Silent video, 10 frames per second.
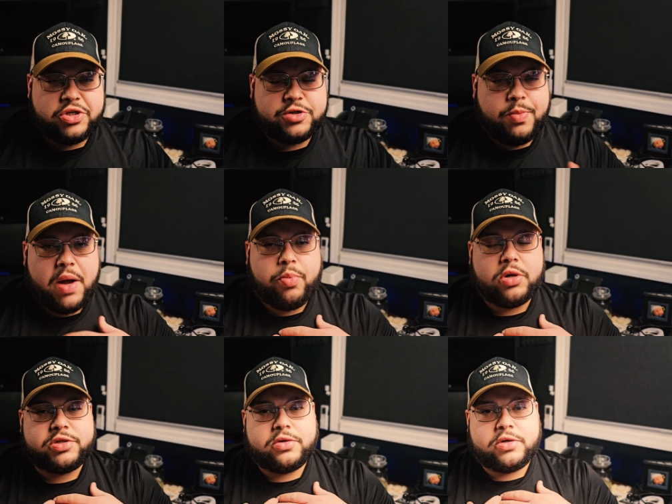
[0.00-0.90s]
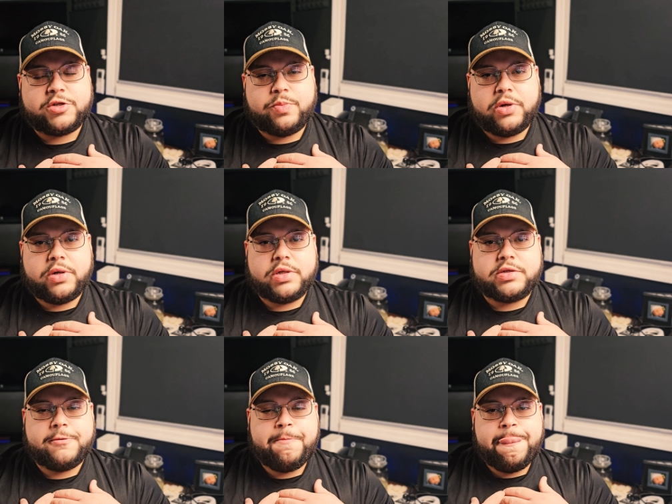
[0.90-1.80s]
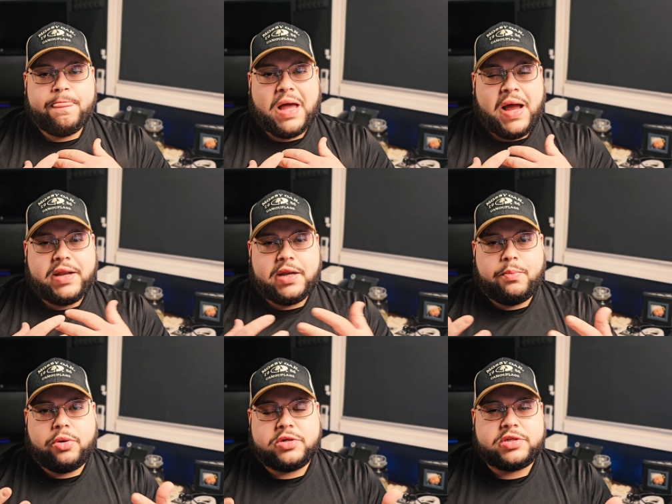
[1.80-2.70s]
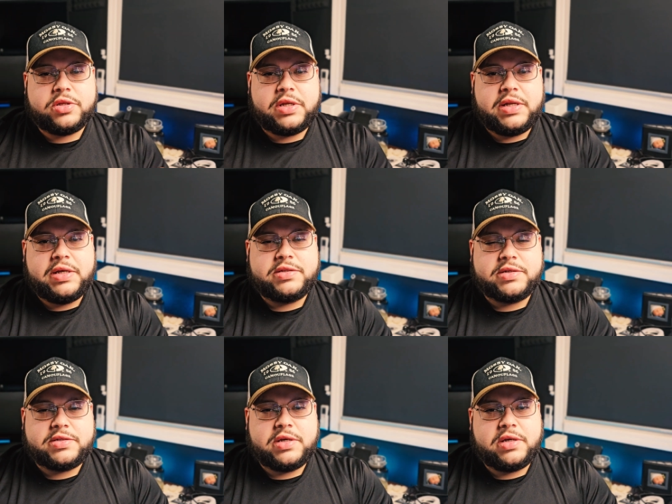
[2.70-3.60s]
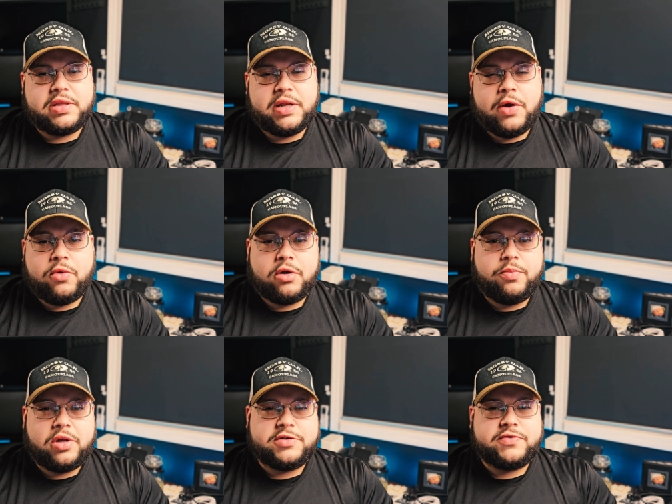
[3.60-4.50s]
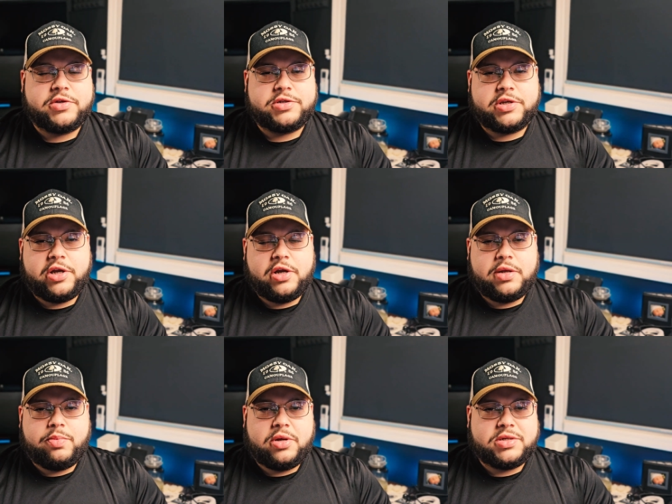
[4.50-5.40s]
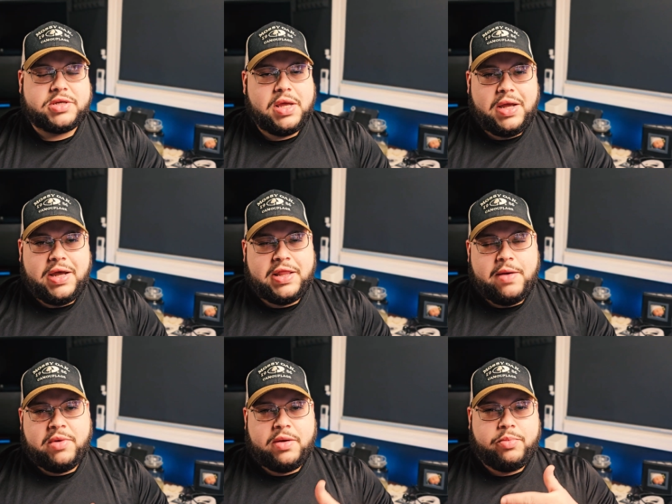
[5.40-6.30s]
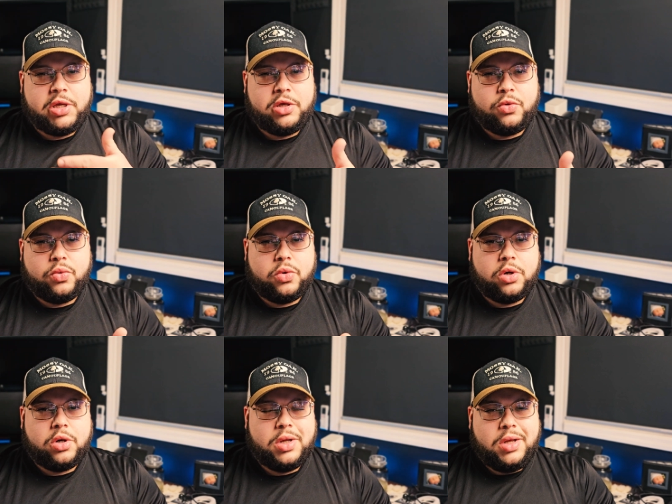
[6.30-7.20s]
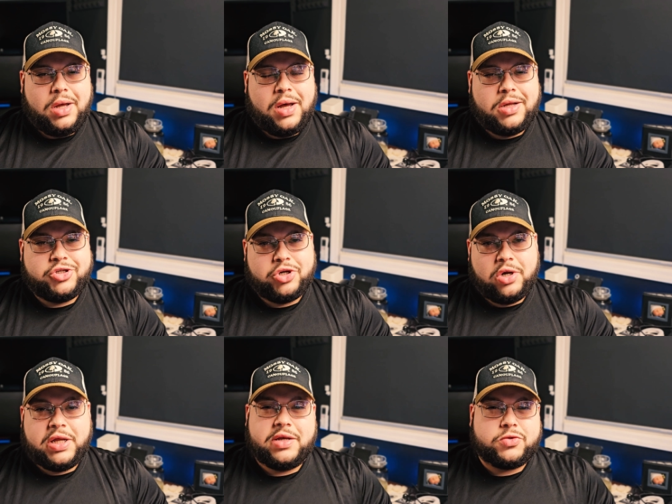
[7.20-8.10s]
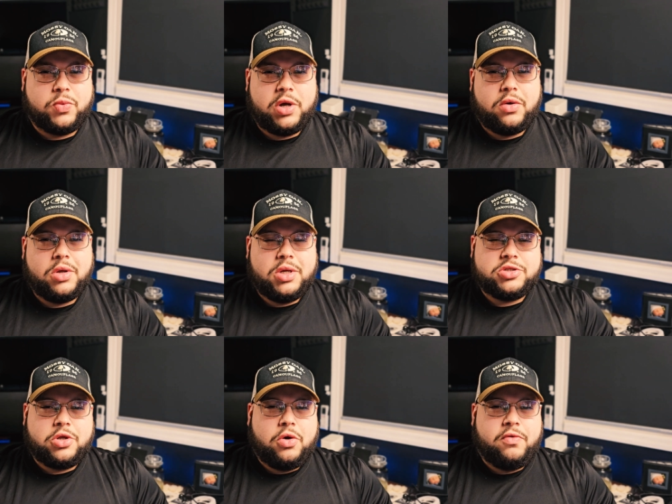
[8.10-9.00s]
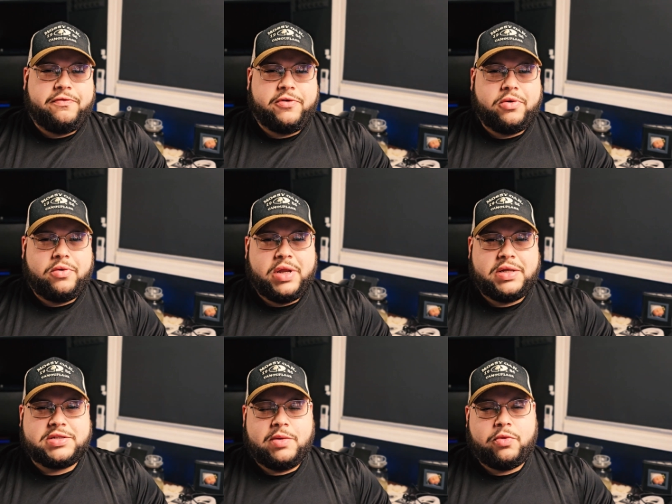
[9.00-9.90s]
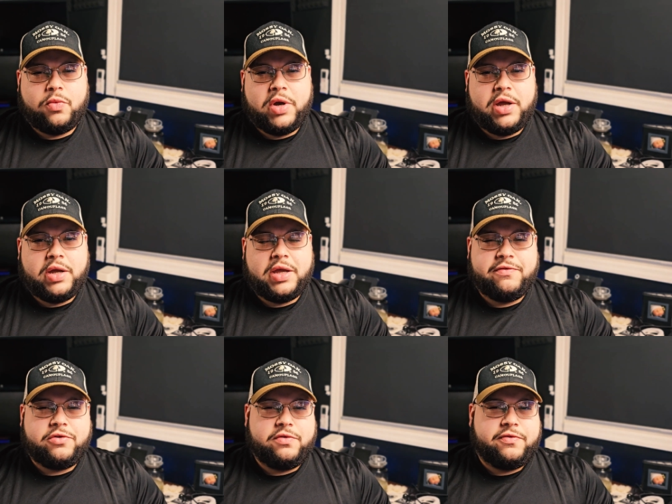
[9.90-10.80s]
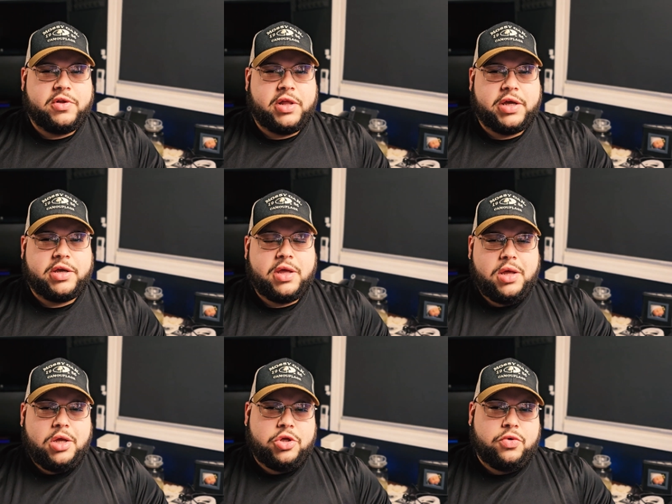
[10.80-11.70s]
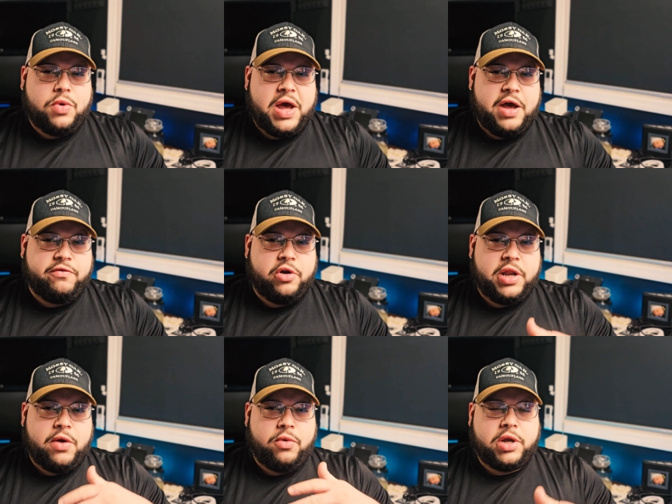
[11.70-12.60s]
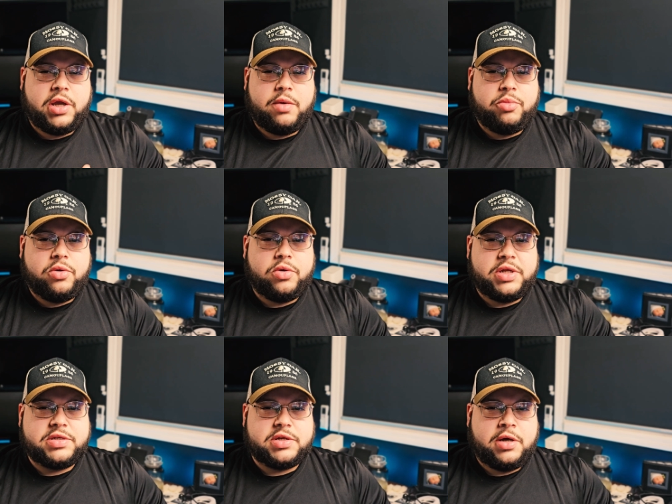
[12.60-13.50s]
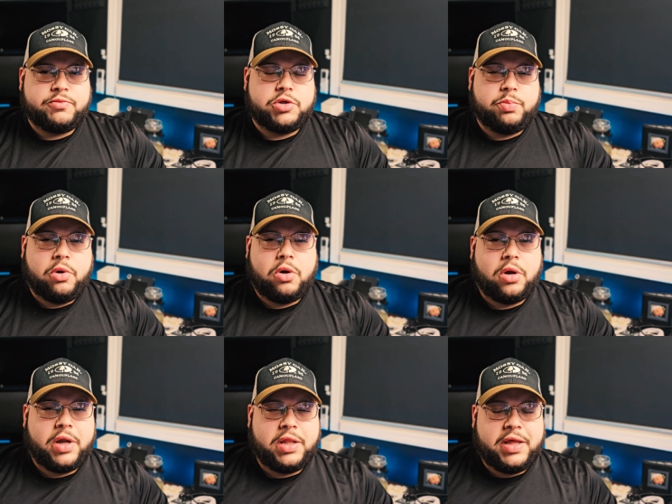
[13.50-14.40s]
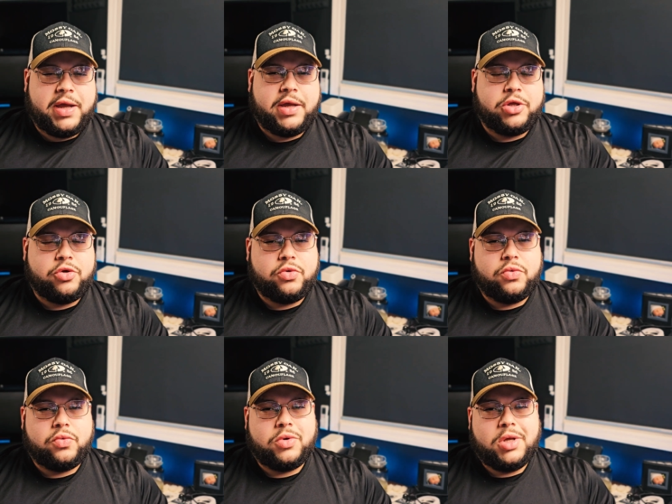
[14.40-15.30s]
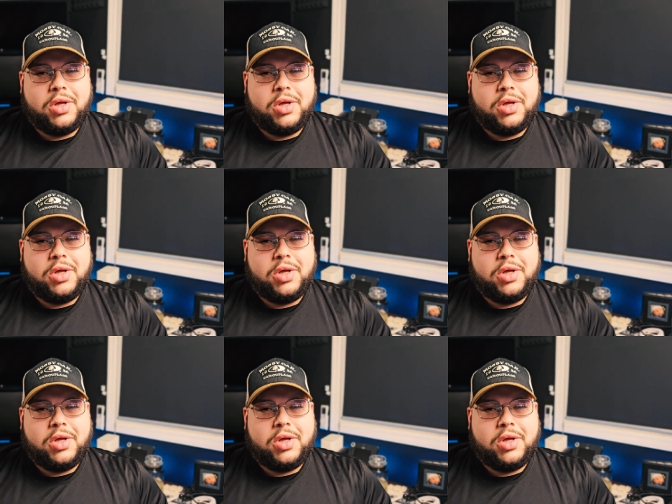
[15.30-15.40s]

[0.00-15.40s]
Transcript: Just my personal experience I didn't personally need to take the Network Plus for the Security Plus, and that may be your uh, journey as well. So don't feel any type of way if you feel like you have your networking abilities up to par and that you